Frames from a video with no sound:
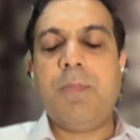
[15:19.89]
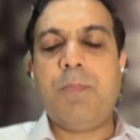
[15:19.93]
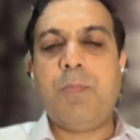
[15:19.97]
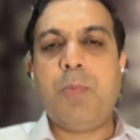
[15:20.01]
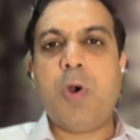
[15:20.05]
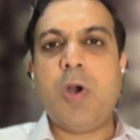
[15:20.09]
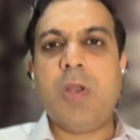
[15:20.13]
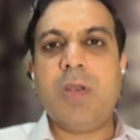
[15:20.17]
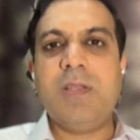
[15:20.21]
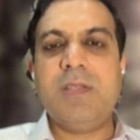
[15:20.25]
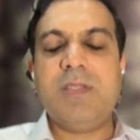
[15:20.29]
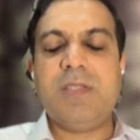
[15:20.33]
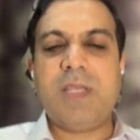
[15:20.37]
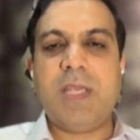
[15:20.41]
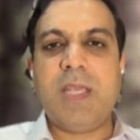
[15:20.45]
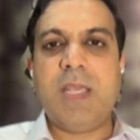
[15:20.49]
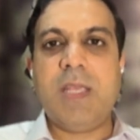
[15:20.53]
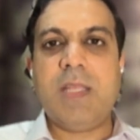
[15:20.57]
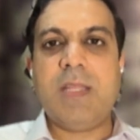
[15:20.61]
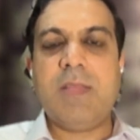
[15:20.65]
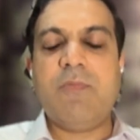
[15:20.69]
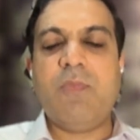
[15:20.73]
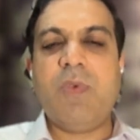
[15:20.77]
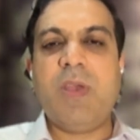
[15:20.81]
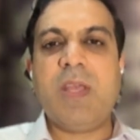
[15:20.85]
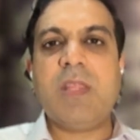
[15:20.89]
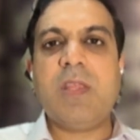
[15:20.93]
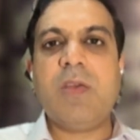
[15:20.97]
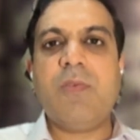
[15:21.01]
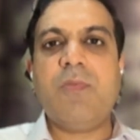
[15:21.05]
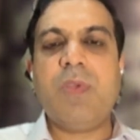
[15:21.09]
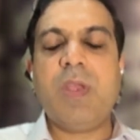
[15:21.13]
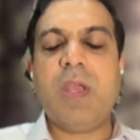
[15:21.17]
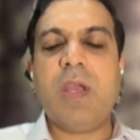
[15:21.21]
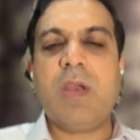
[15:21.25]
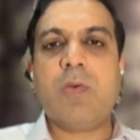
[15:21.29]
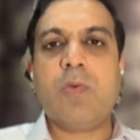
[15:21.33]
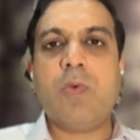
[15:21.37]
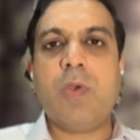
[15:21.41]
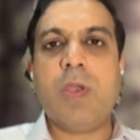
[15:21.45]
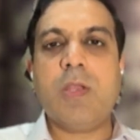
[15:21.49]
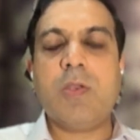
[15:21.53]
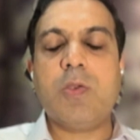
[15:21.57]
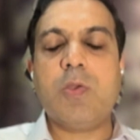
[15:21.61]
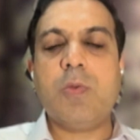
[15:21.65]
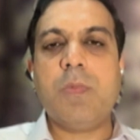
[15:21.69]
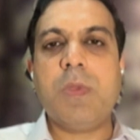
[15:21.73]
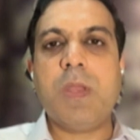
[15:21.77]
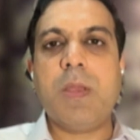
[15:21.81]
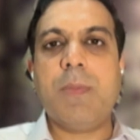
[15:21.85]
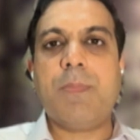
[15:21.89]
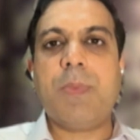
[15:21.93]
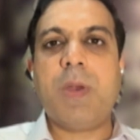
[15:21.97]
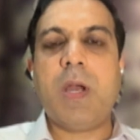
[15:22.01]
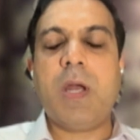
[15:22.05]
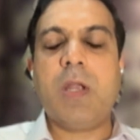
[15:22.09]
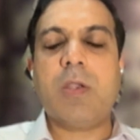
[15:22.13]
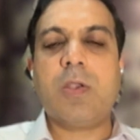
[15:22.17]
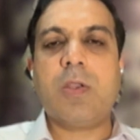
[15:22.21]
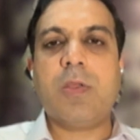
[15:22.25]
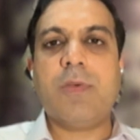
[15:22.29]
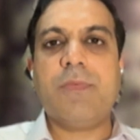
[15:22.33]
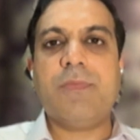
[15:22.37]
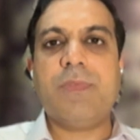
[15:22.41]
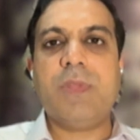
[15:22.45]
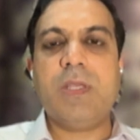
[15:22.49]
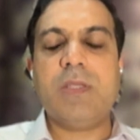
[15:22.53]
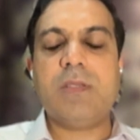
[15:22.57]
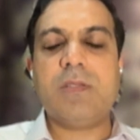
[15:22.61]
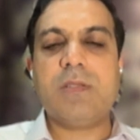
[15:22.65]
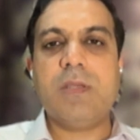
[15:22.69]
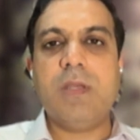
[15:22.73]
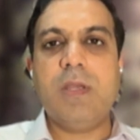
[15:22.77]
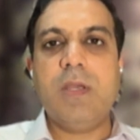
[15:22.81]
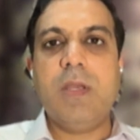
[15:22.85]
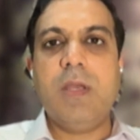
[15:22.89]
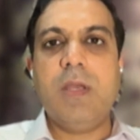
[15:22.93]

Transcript: policy whether we are going to be a part of this